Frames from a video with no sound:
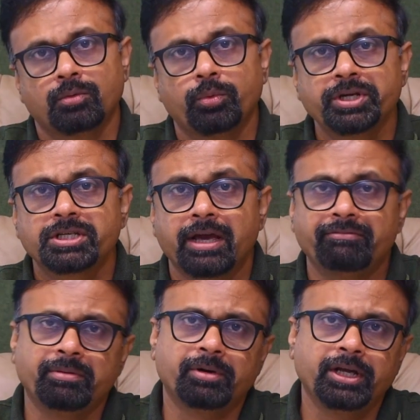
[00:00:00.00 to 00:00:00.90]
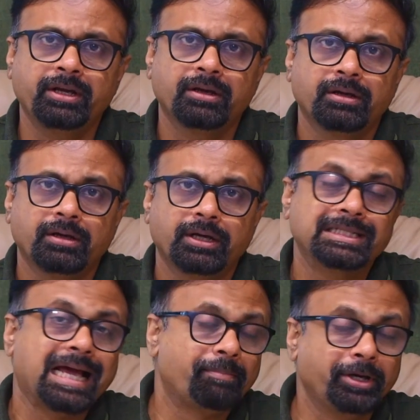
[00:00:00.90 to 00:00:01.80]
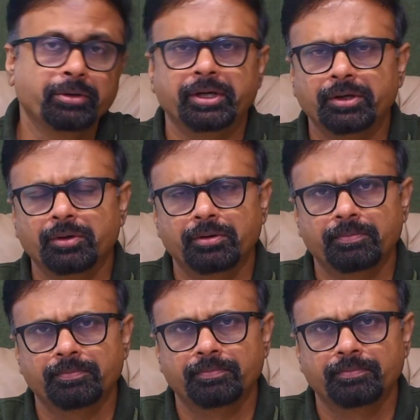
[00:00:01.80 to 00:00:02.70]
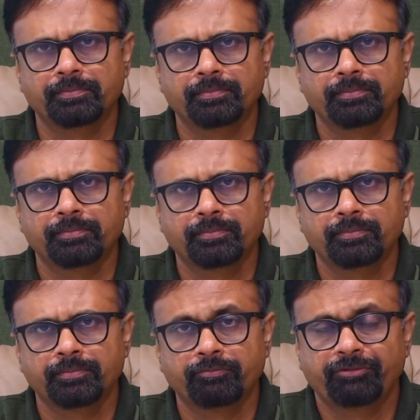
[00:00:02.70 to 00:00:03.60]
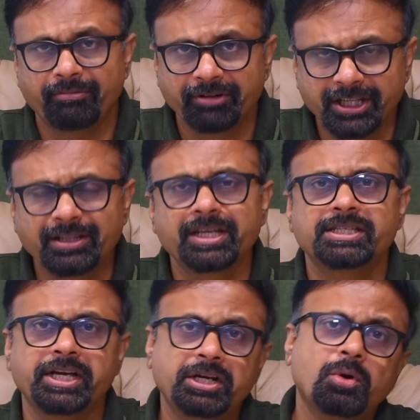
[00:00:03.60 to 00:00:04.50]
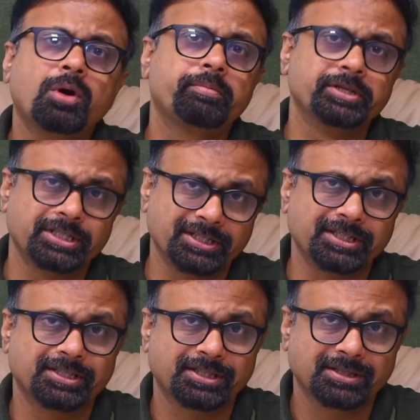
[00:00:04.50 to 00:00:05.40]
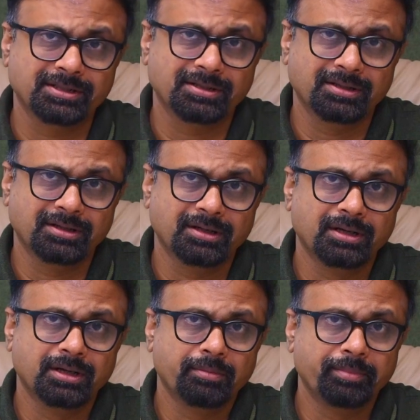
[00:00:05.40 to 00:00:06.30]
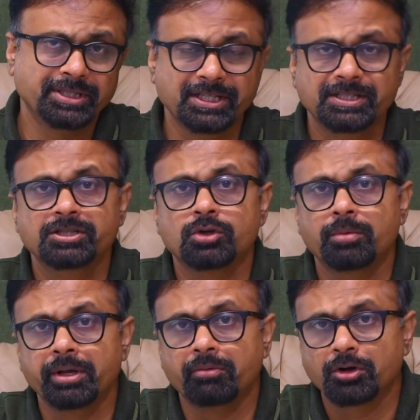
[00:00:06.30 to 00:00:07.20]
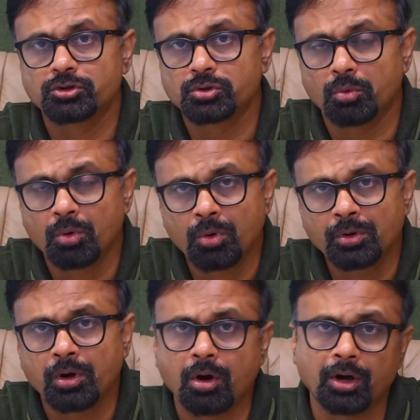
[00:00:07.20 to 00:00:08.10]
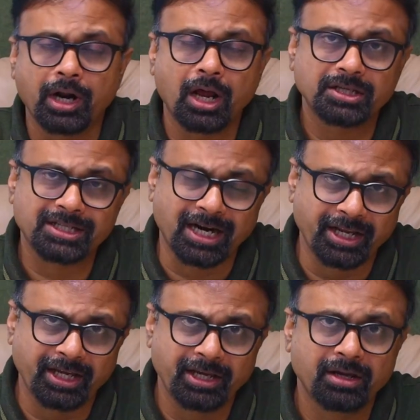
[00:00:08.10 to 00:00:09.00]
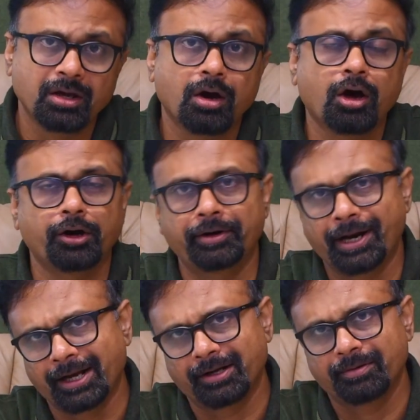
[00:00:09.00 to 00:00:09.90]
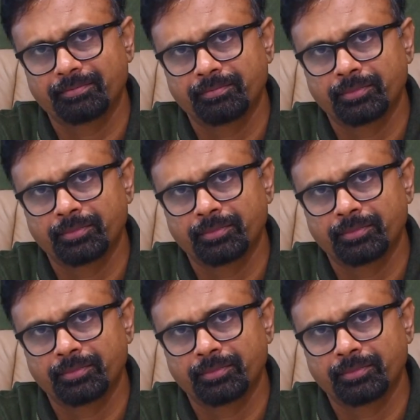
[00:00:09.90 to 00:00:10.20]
which everybody is happy to ignore. From within these ignored businesses, businesses nobody wants to own or study or track,